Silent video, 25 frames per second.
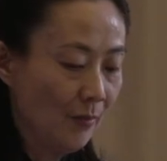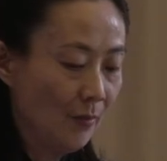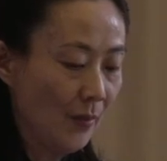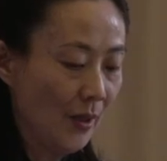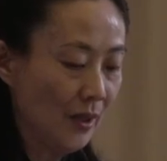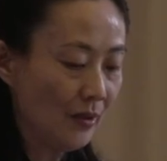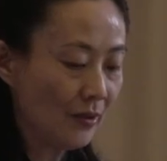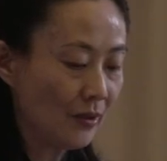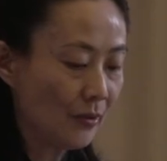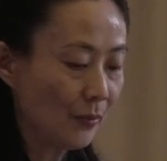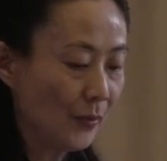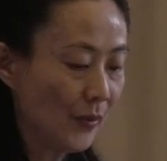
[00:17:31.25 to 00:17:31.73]

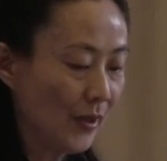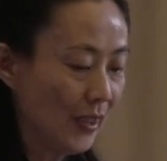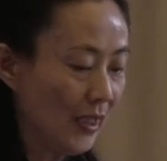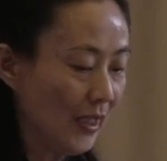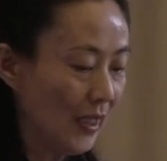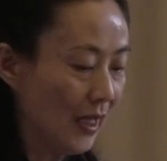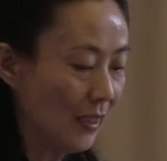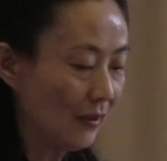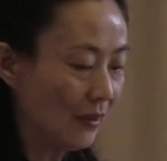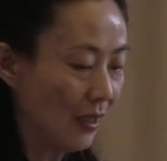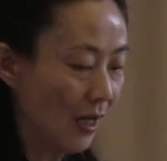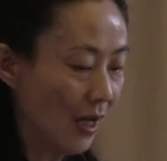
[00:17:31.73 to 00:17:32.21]
Both
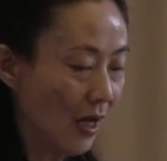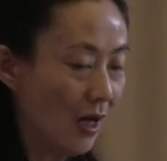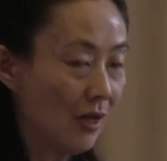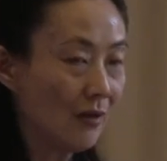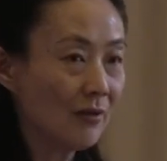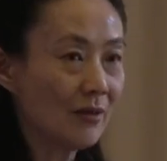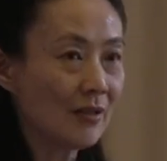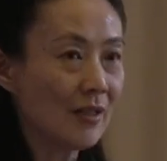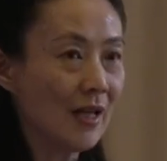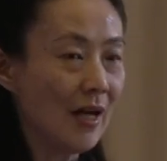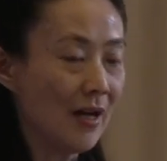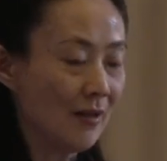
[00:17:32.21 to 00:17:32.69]
within and
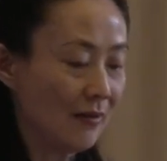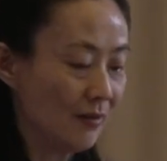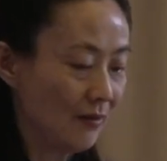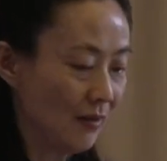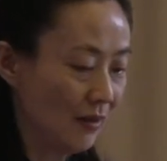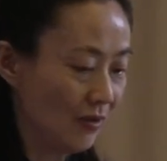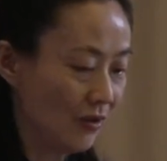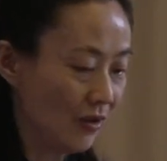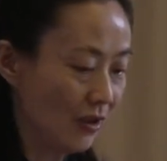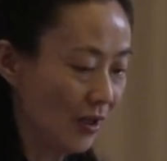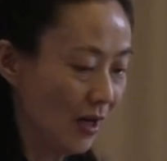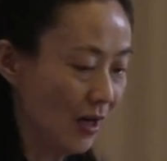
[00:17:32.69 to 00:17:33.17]
outside
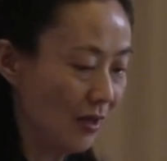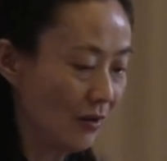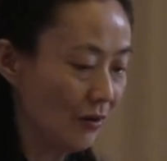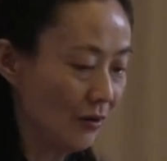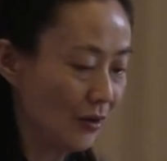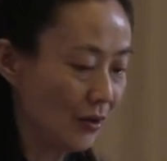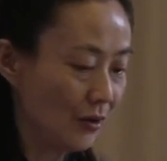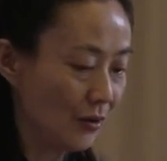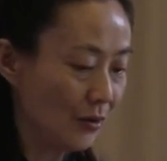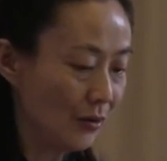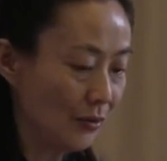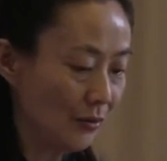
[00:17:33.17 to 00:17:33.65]
the Chicago
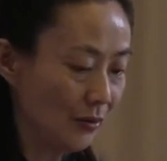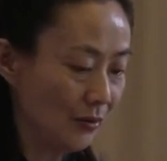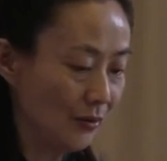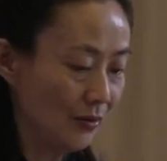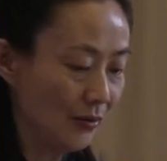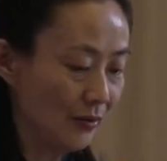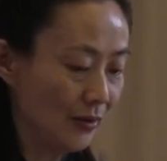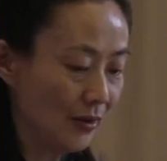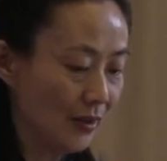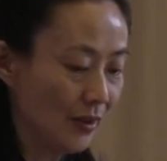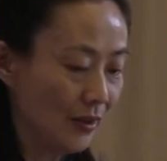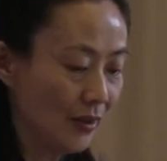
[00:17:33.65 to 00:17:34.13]

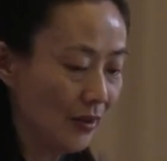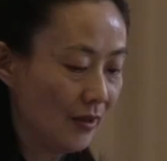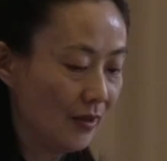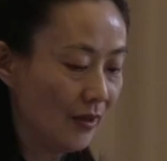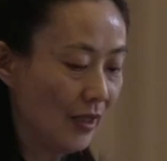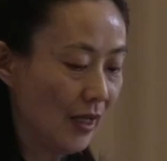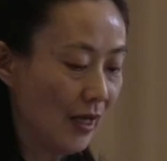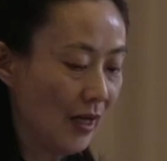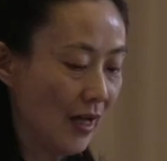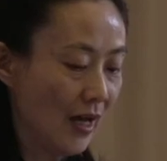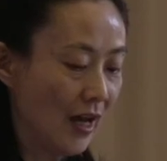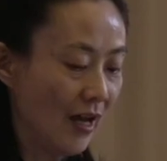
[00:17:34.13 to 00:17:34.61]
School,
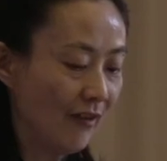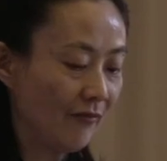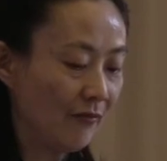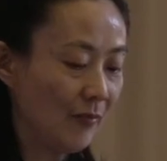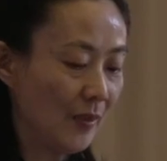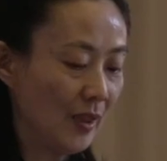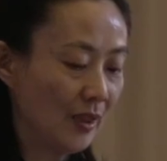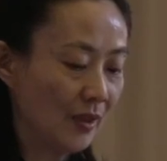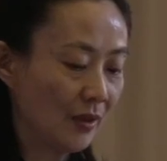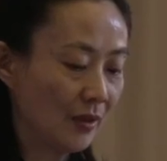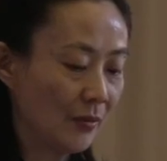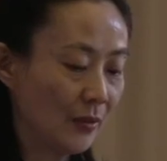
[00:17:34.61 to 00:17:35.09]
there have
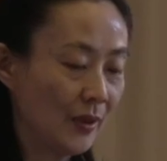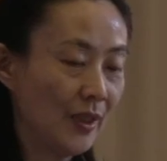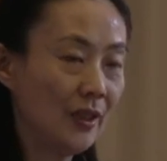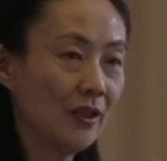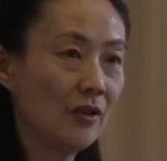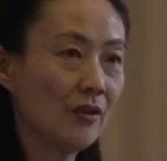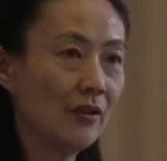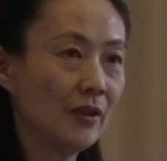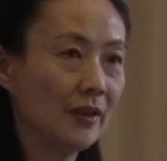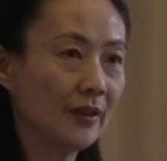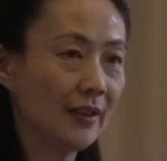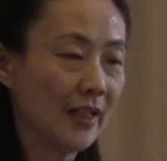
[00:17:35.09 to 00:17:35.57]
been
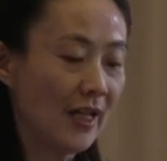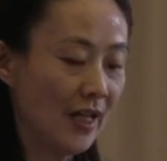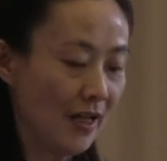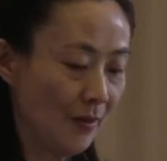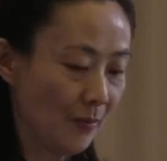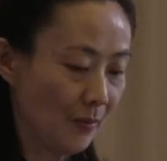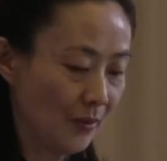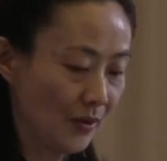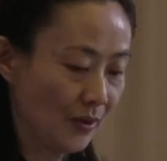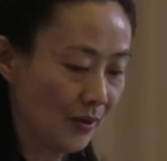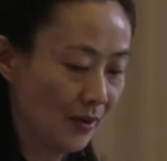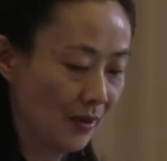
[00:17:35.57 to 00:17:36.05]
critical
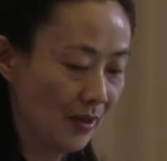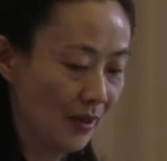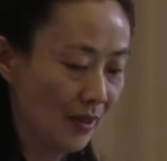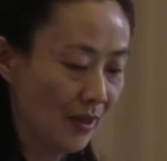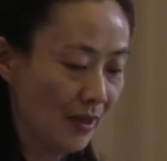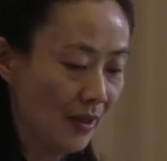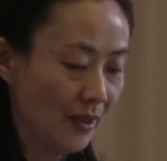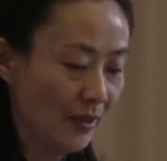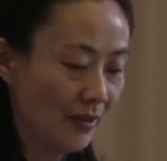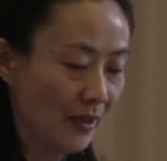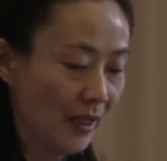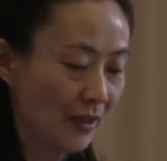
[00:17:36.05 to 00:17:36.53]
attempts
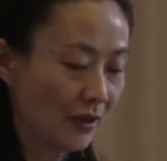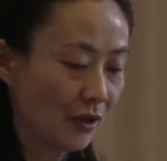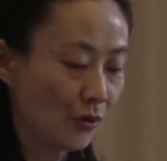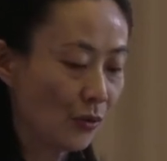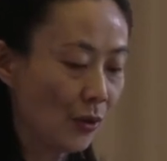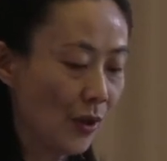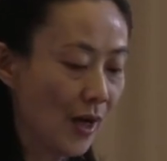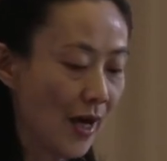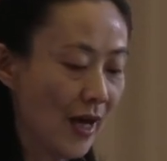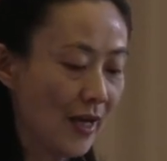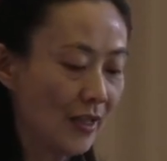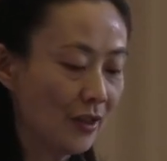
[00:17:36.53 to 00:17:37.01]
that
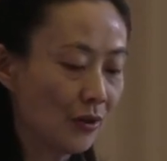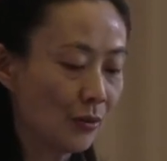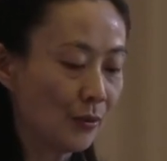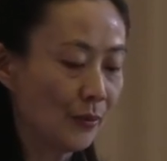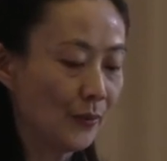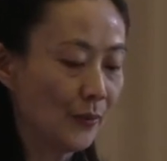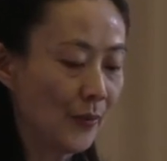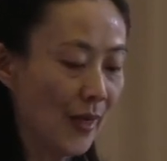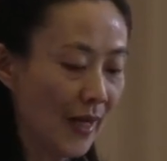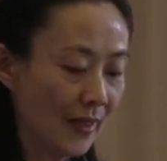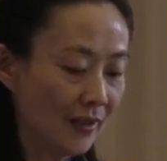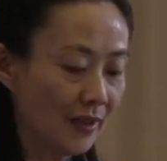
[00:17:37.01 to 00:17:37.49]
try
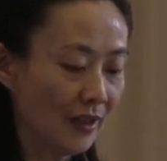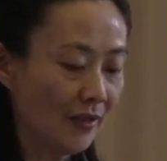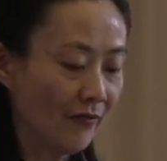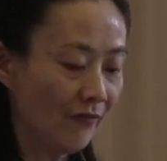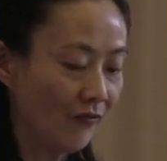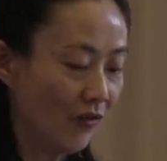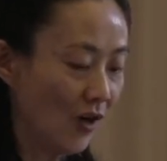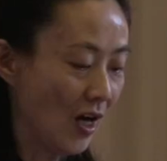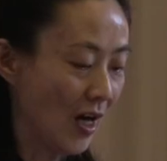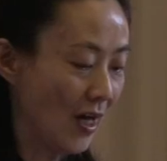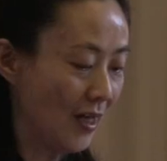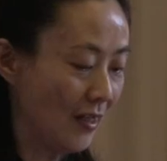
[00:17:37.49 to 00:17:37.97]
to
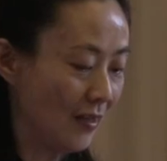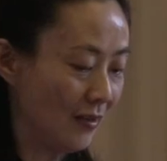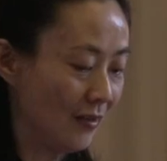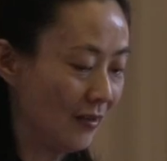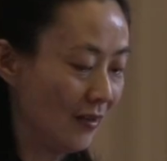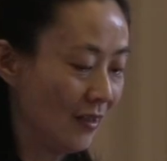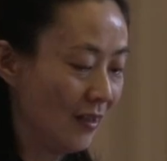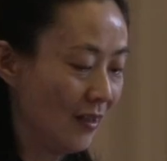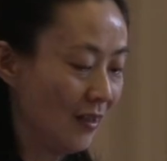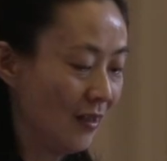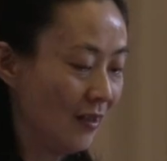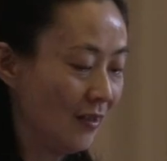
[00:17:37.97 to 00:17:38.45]
rectify
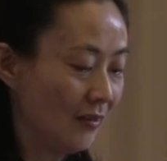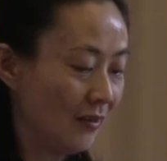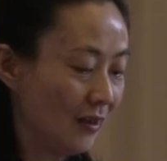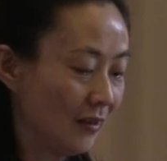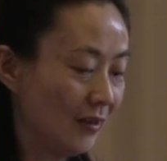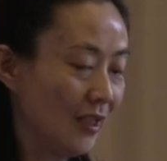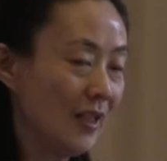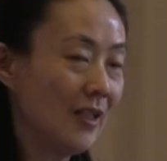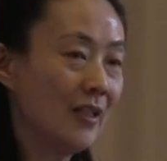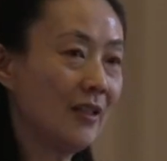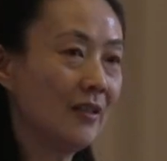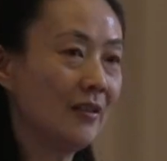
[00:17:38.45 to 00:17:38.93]
the
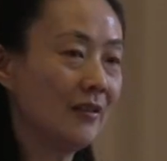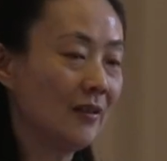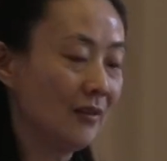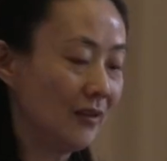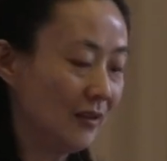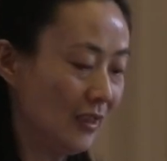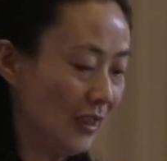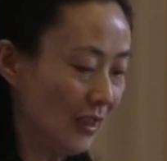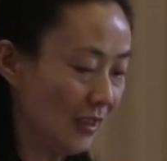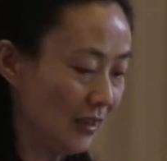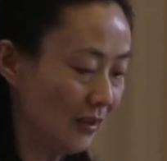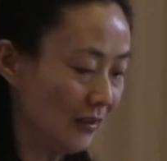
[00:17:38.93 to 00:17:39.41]

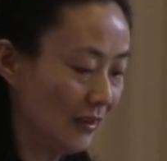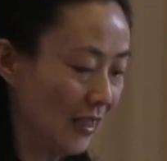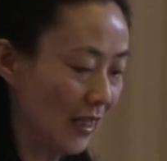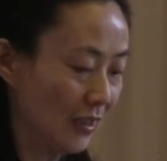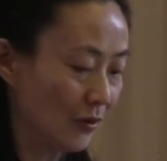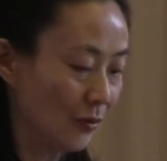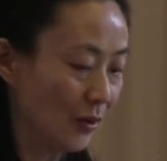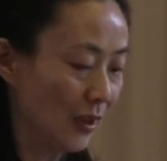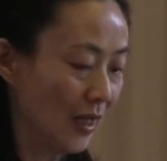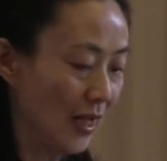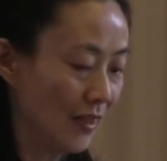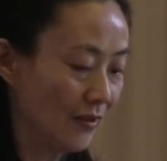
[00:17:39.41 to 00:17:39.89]

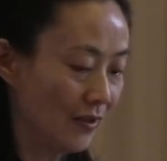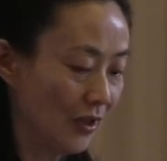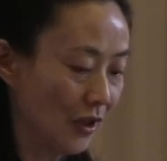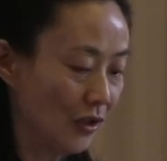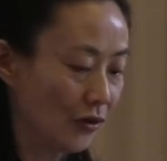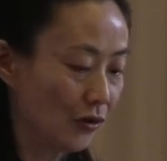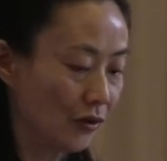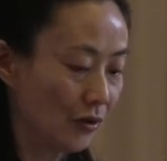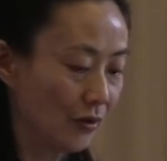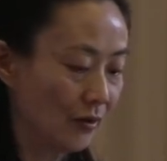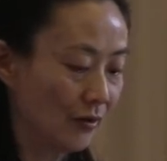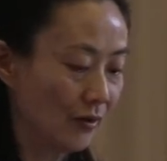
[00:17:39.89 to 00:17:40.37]

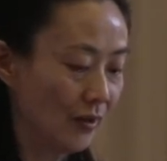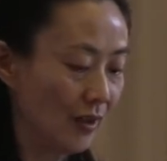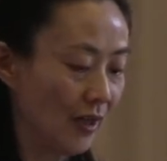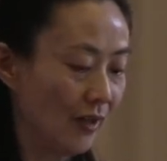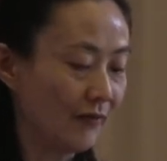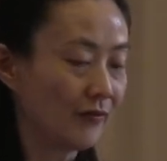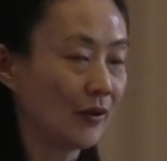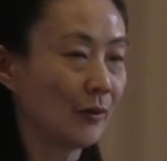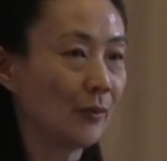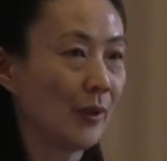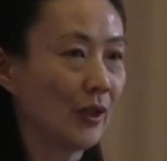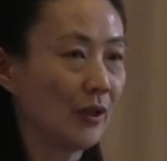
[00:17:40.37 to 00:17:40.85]
decontextualization
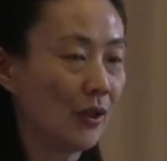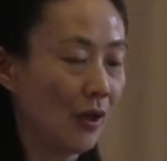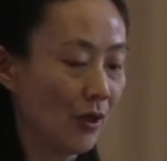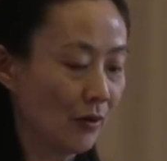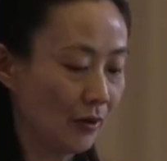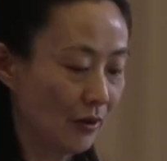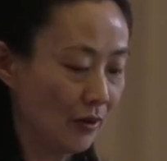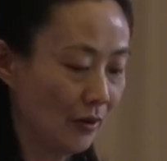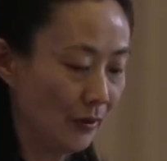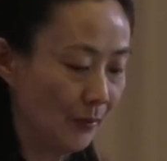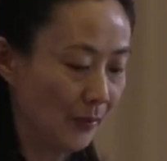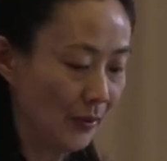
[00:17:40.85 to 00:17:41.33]
of the
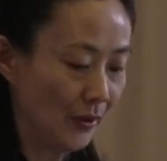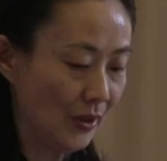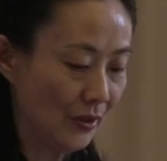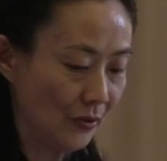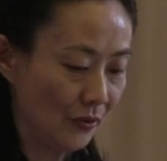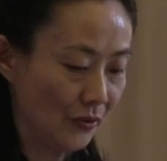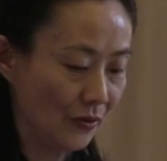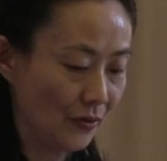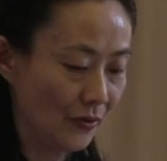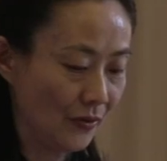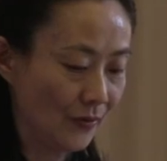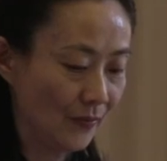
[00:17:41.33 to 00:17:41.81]
rhetorical
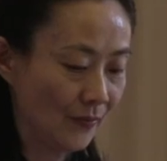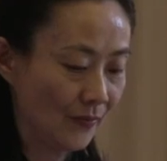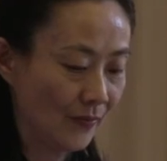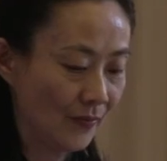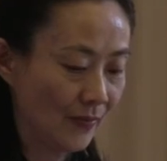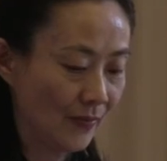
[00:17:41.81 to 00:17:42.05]
approach.